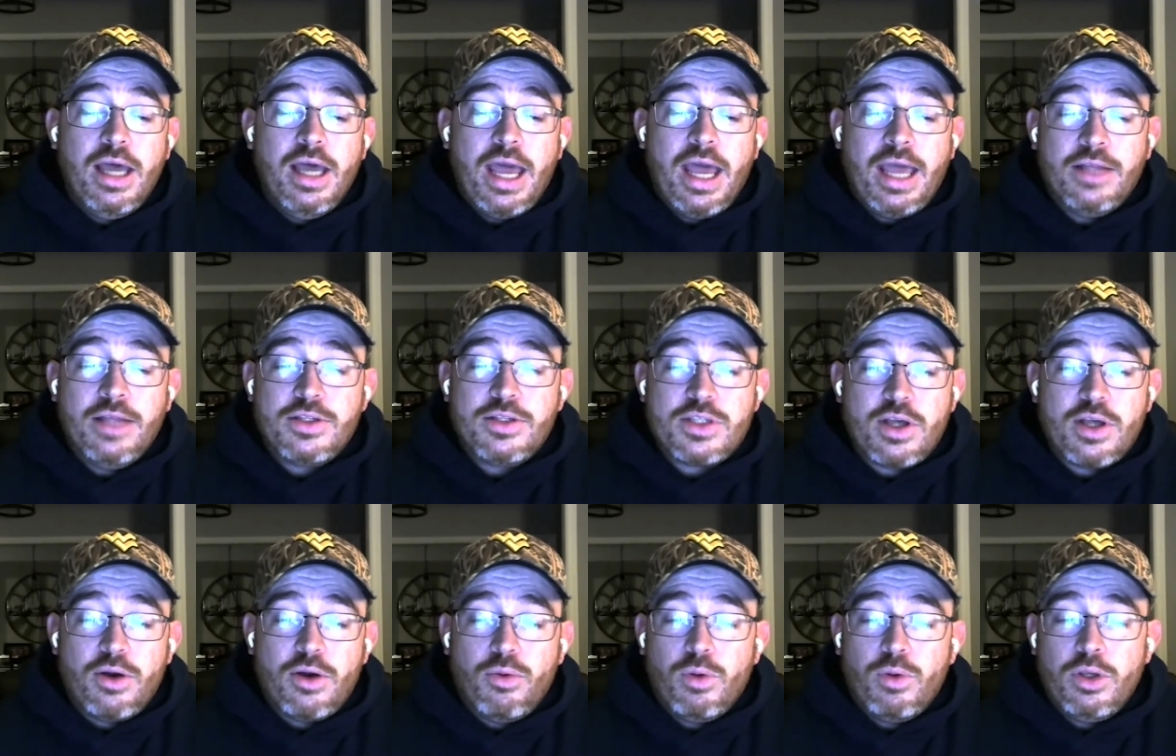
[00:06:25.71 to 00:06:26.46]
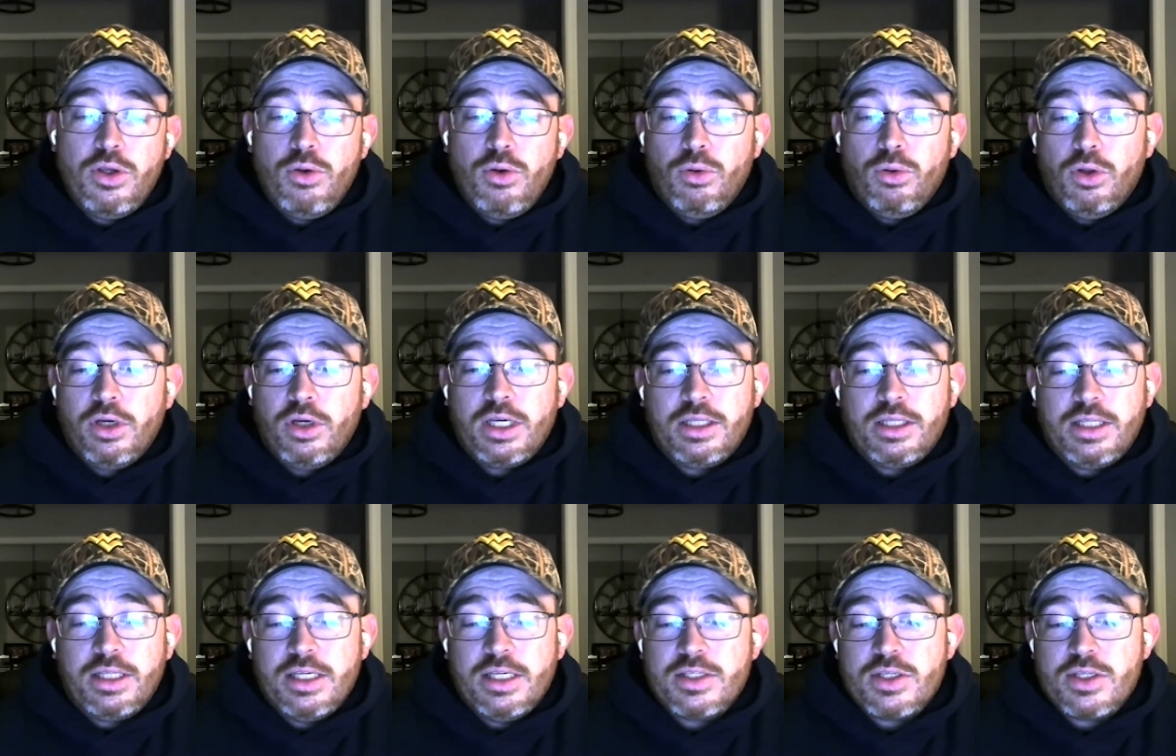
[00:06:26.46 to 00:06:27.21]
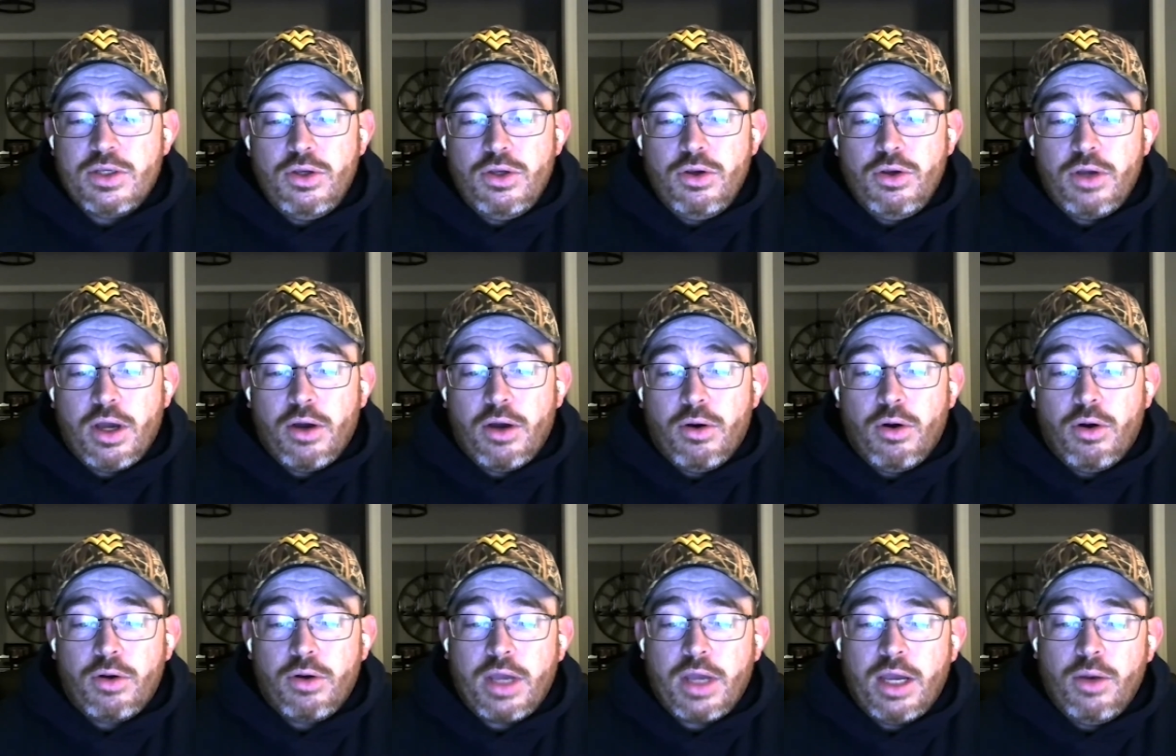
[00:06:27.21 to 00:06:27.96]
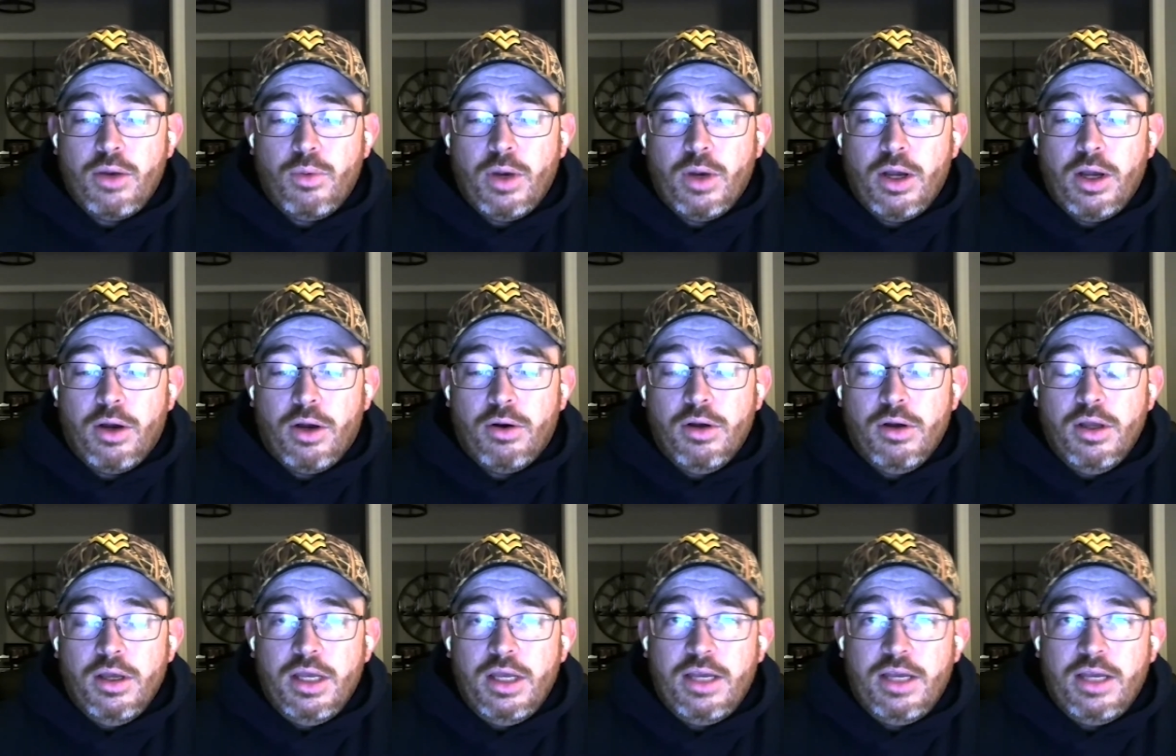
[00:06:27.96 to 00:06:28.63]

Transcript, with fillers: And so when you look at this and you go, okay, well,